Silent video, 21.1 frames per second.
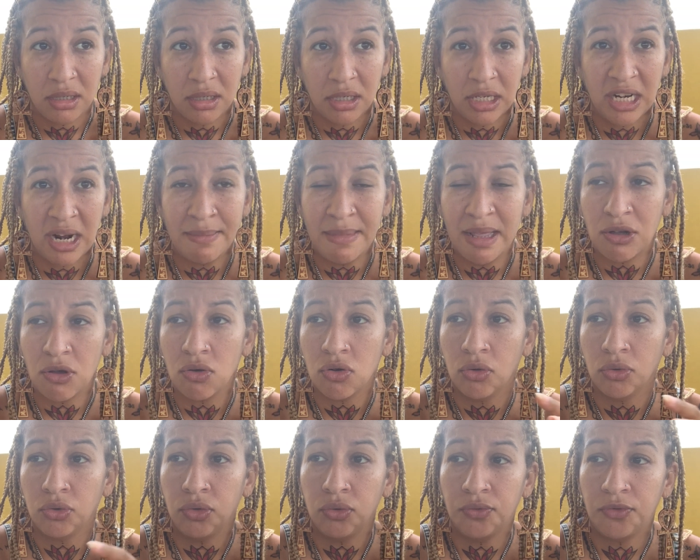And I'm not gonna go
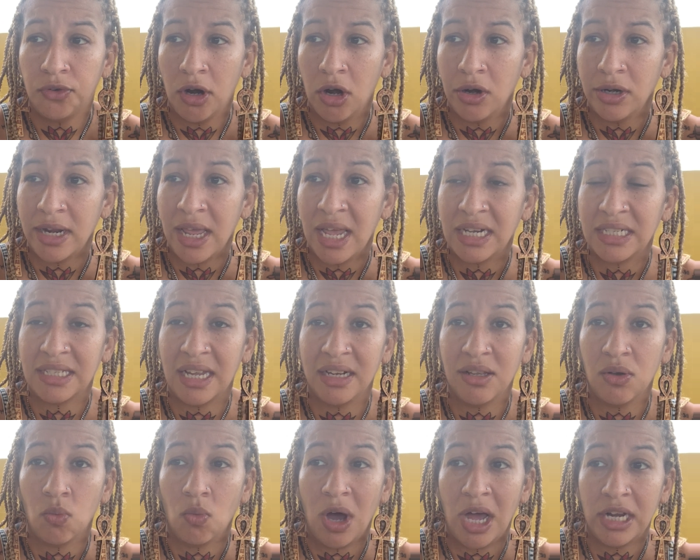too far in that because I
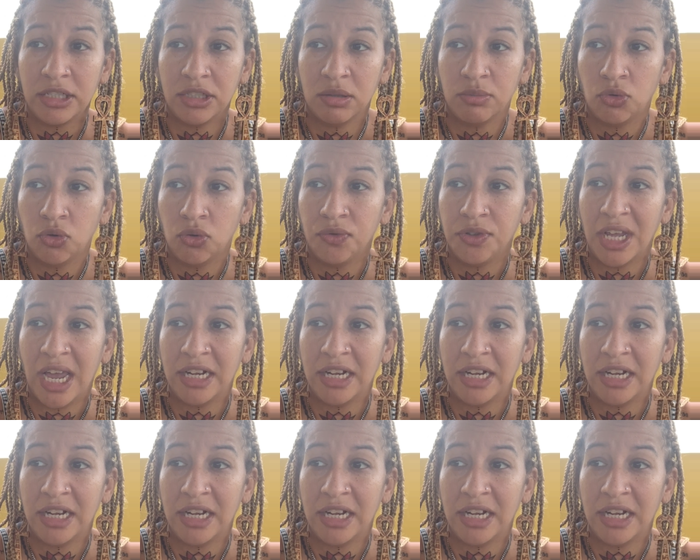didn't watch the movie.